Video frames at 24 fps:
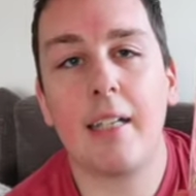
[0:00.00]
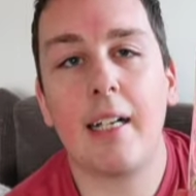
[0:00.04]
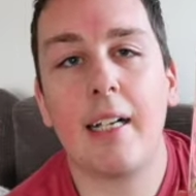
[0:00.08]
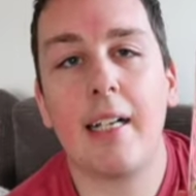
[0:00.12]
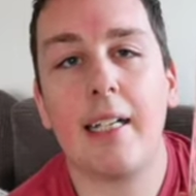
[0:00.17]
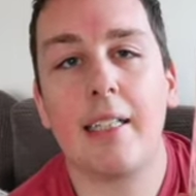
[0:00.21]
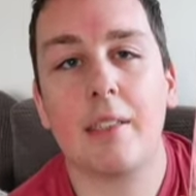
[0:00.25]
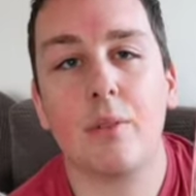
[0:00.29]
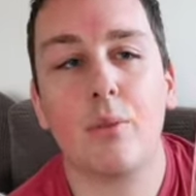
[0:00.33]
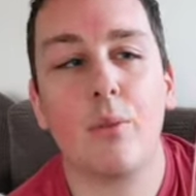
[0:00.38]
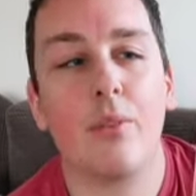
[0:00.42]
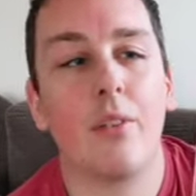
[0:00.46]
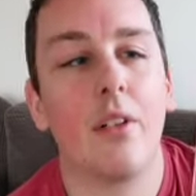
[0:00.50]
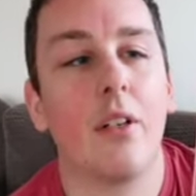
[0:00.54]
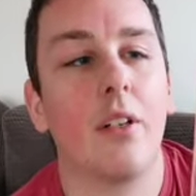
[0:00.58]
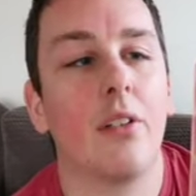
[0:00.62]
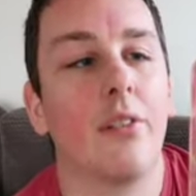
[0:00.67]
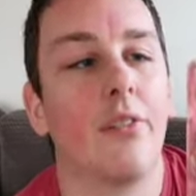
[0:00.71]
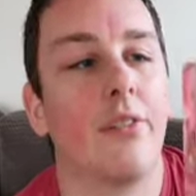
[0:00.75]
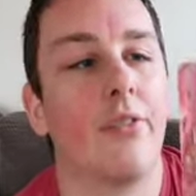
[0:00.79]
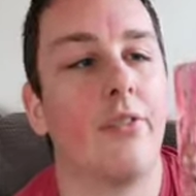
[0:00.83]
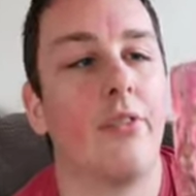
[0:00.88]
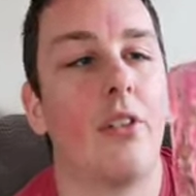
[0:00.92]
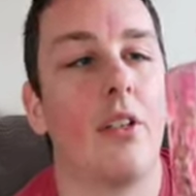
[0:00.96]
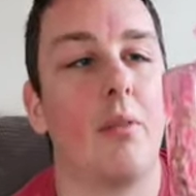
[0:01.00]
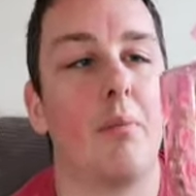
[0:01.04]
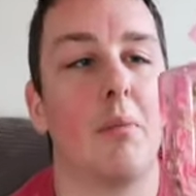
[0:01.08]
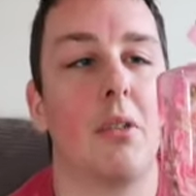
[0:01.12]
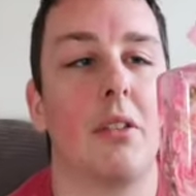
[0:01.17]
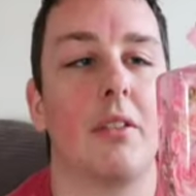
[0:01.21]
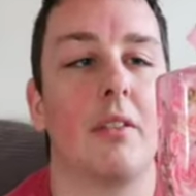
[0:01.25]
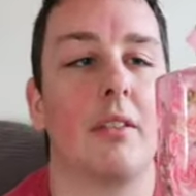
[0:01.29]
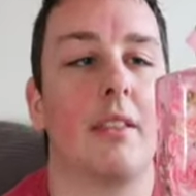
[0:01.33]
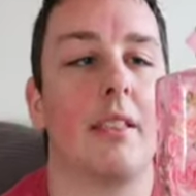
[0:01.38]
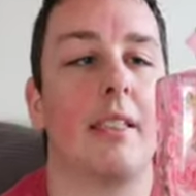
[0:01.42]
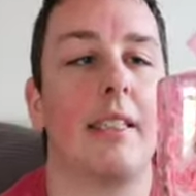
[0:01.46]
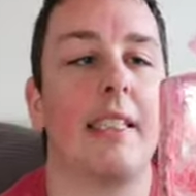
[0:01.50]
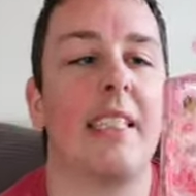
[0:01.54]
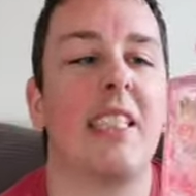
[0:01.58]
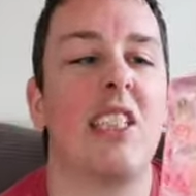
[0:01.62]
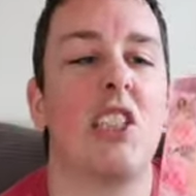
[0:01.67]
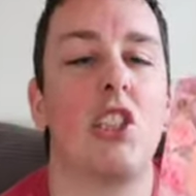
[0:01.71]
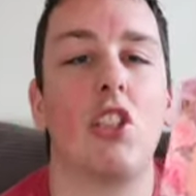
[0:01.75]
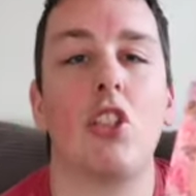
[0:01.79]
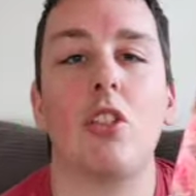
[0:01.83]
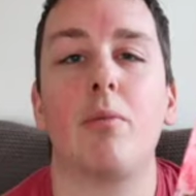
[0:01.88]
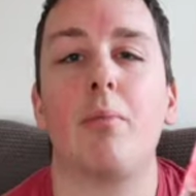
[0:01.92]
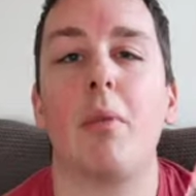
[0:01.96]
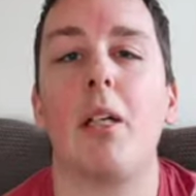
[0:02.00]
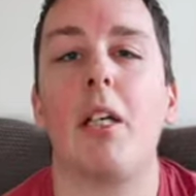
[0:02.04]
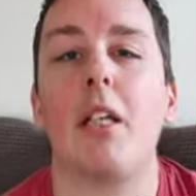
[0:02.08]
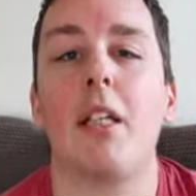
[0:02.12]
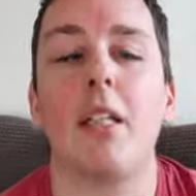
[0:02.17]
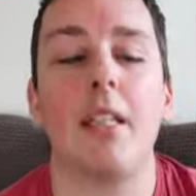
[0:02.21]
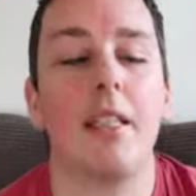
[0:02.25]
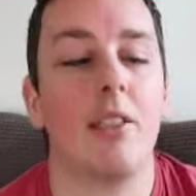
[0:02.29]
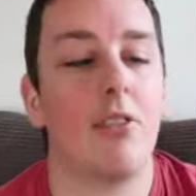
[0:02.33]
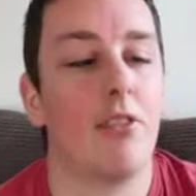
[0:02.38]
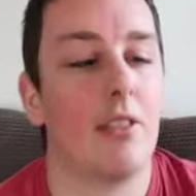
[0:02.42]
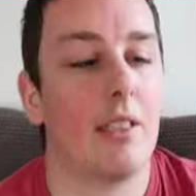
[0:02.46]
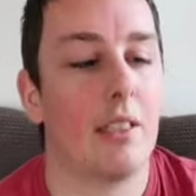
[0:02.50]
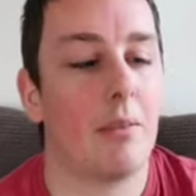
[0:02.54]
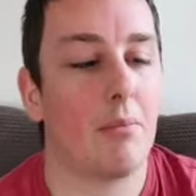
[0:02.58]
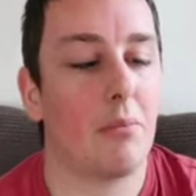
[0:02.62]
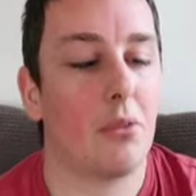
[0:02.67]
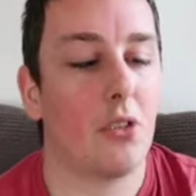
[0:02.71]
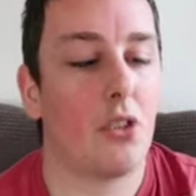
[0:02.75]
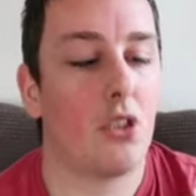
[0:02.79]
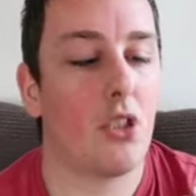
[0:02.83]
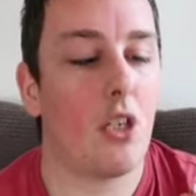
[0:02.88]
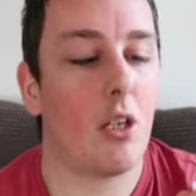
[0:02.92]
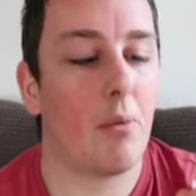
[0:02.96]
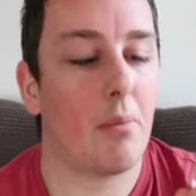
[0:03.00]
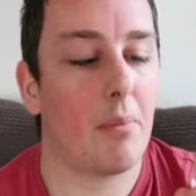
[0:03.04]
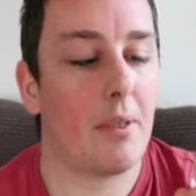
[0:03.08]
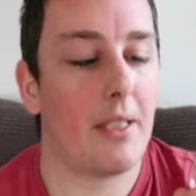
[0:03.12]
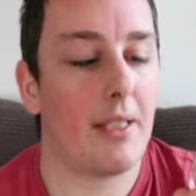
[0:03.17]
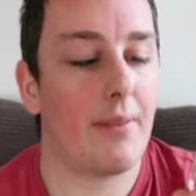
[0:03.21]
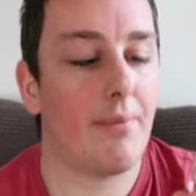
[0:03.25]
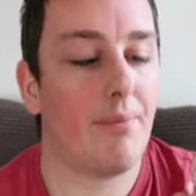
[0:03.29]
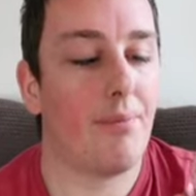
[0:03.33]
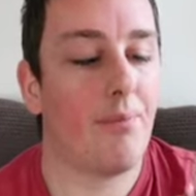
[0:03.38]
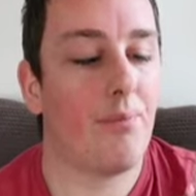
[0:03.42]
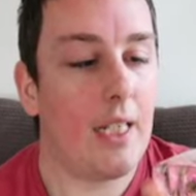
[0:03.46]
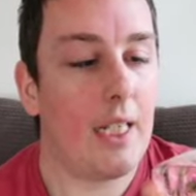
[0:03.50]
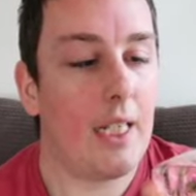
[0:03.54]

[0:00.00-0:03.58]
as we've got a few months and this is just my early Christmas shopping.